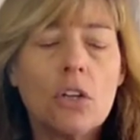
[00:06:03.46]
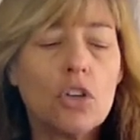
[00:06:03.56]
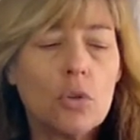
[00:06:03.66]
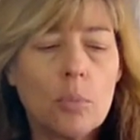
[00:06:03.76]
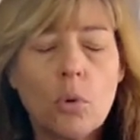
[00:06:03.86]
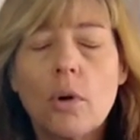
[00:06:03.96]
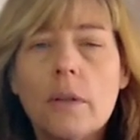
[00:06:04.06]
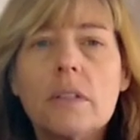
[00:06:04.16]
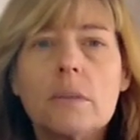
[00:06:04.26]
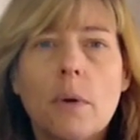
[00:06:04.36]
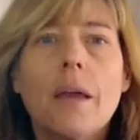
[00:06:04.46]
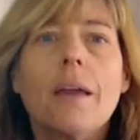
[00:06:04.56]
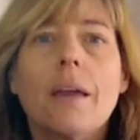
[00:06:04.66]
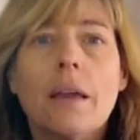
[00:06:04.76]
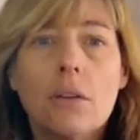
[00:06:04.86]
you know, you were born this
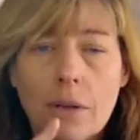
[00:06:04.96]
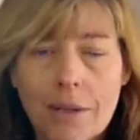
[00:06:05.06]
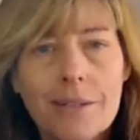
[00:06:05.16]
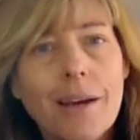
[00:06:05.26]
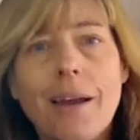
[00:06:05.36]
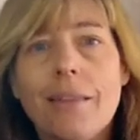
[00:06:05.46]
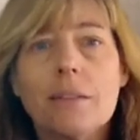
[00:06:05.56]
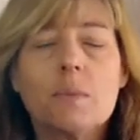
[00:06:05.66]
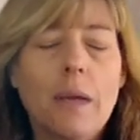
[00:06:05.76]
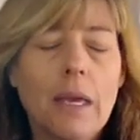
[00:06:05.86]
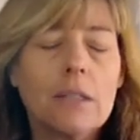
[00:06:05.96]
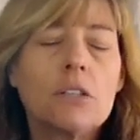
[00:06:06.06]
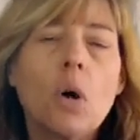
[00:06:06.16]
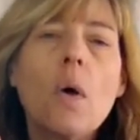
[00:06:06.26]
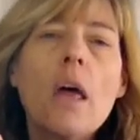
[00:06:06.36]
way and you're going to die this way.
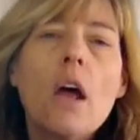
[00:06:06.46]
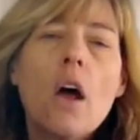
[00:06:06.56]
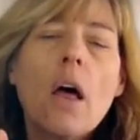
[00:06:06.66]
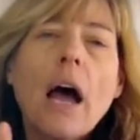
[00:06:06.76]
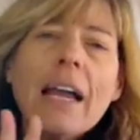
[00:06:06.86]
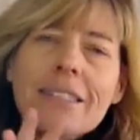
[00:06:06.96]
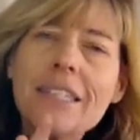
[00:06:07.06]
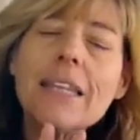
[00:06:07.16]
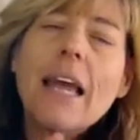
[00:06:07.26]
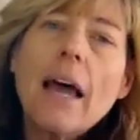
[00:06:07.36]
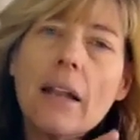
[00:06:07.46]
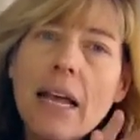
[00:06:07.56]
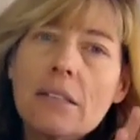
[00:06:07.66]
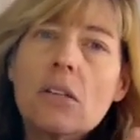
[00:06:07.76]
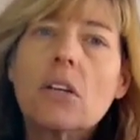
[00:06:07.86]
So I see that
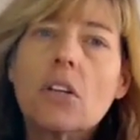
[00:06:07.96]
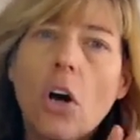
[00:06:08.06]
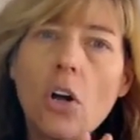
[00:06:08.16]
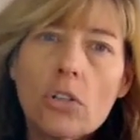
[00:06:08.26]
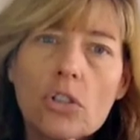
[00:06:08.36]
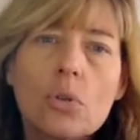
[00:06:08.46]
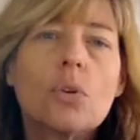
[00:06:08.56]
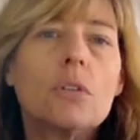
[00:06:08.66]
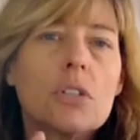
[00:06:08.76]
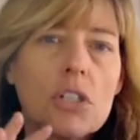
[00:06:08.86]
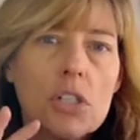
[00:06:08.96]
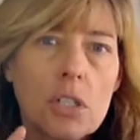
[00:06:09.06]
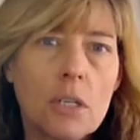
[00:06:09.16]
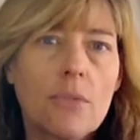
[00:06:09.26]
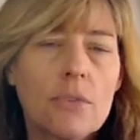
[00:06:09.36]
as the cultural
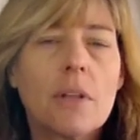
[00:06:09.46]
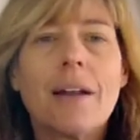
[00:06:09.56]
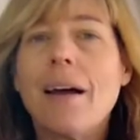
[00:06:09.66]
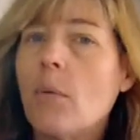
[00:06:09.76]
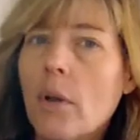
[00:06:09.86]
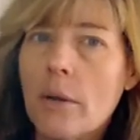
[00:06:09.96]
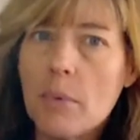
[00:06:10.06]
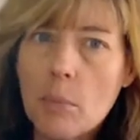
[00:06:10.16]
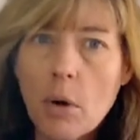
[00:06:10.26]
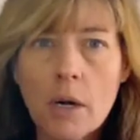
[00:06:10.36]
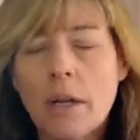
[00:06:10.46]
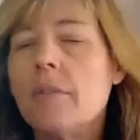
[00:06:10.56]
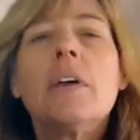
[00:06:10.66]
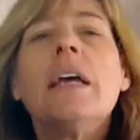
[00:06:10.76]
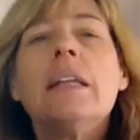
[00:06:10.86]
shift that I want to be part of.